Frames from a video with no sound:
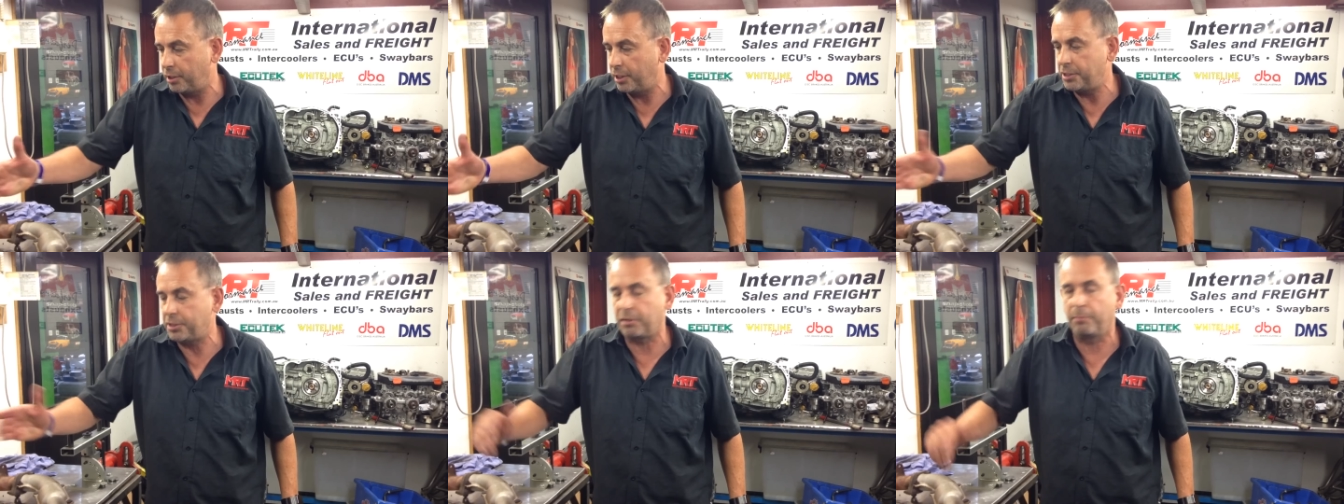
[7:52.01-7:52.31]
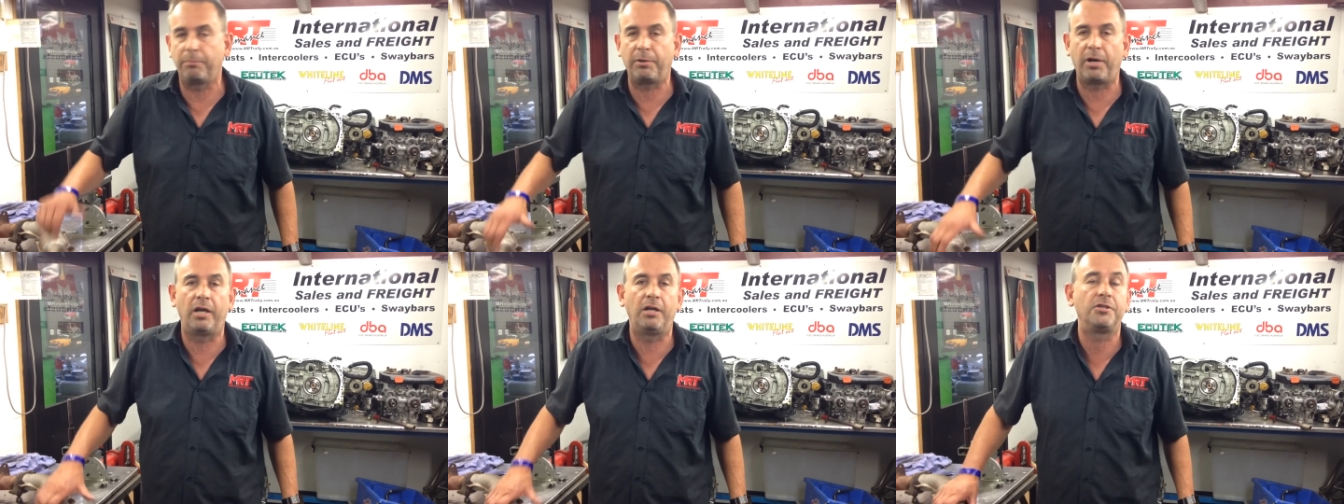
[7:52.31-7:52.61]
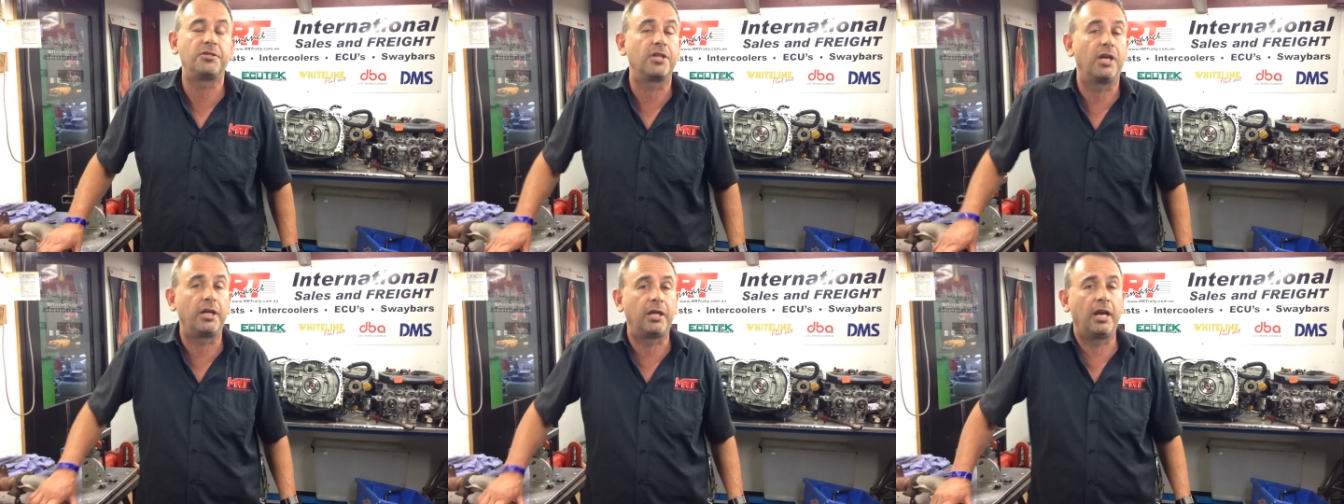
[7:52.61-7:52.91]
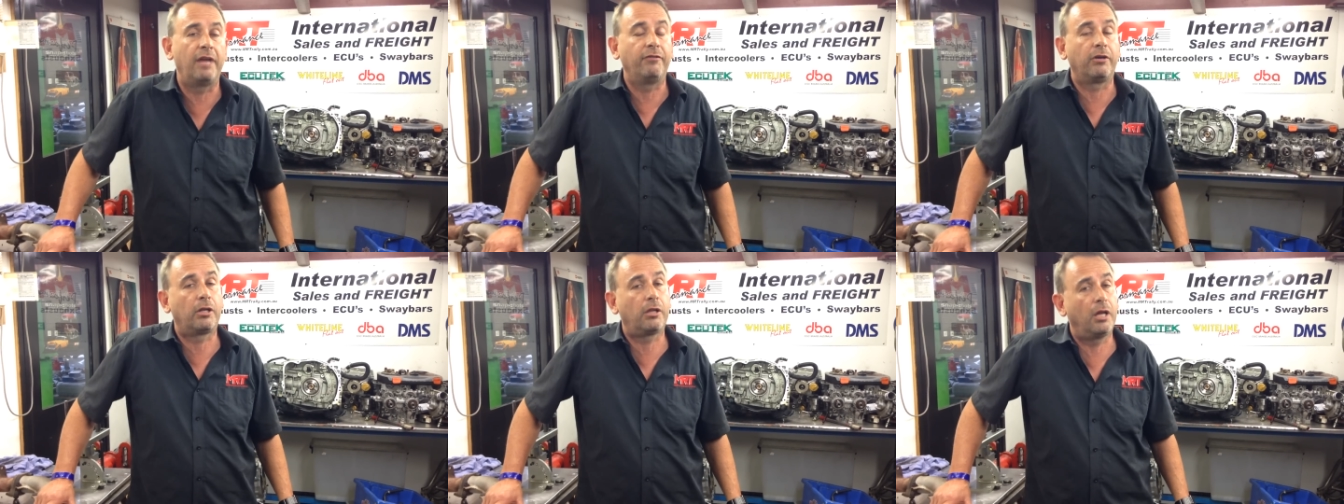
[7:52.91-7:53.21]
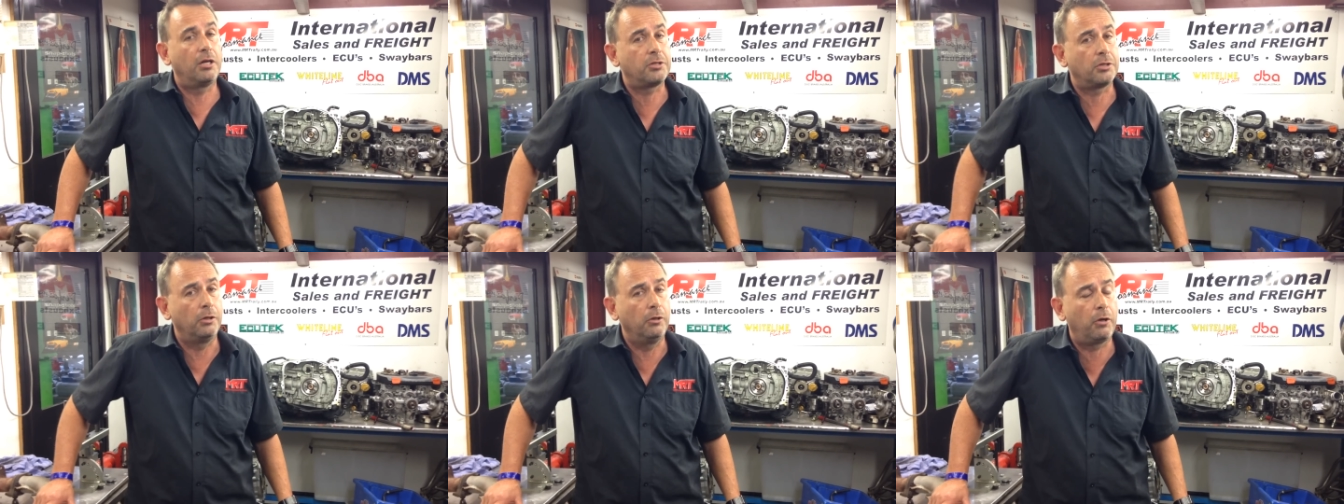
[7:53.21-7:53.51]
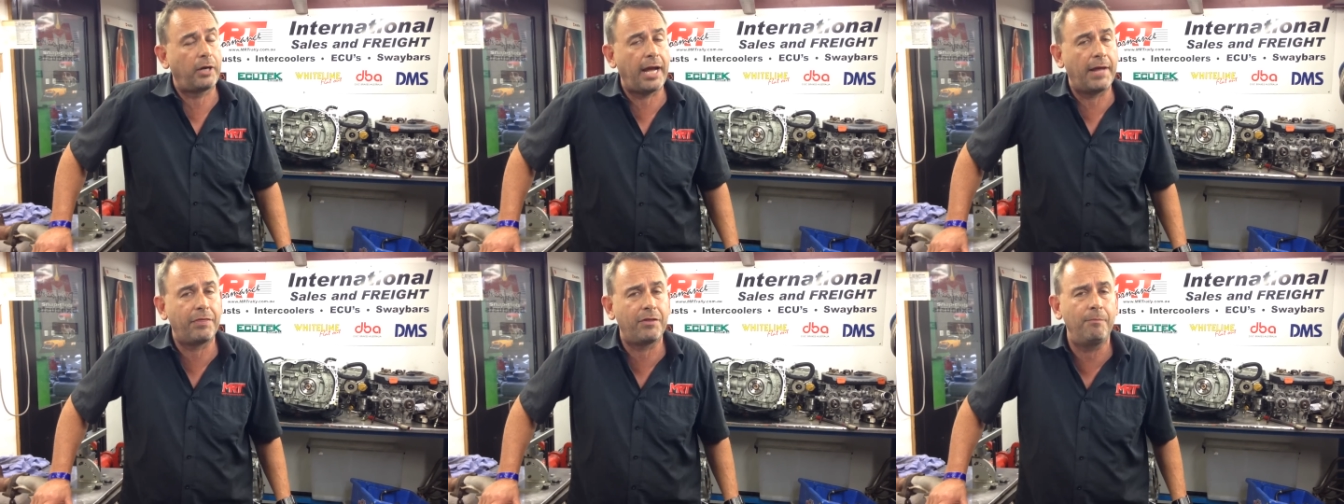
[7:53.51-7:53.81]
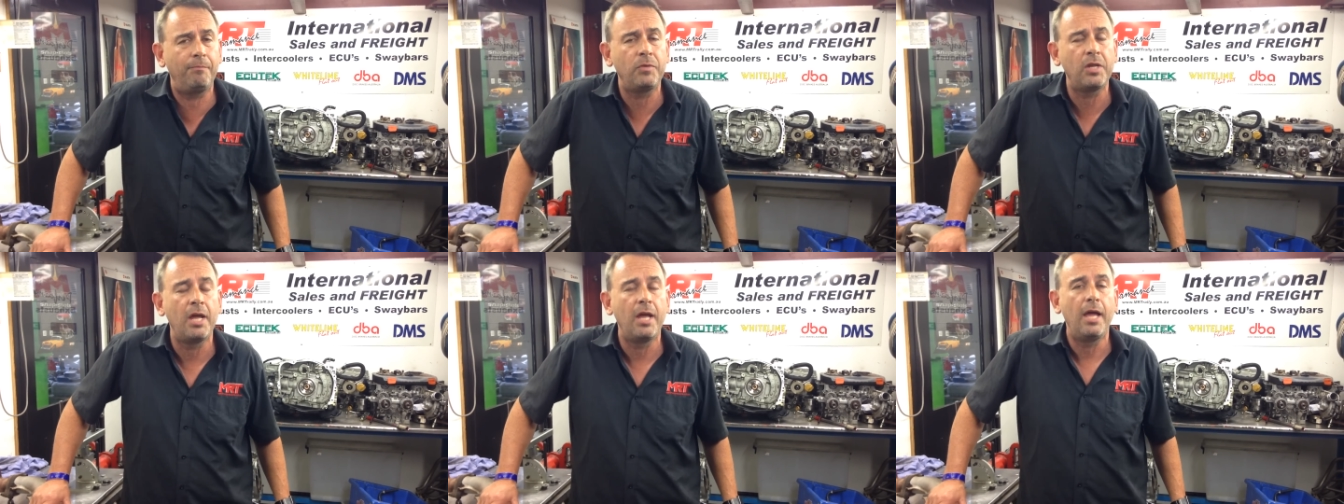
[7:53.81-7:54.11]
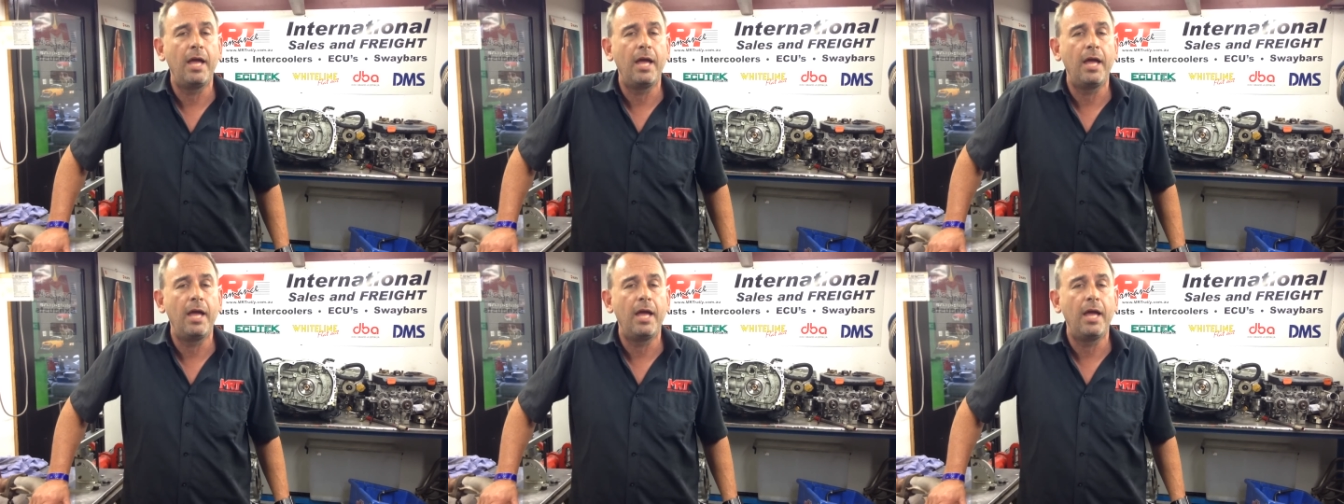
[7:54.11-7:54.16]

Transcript: these components so you can have a closer look at them.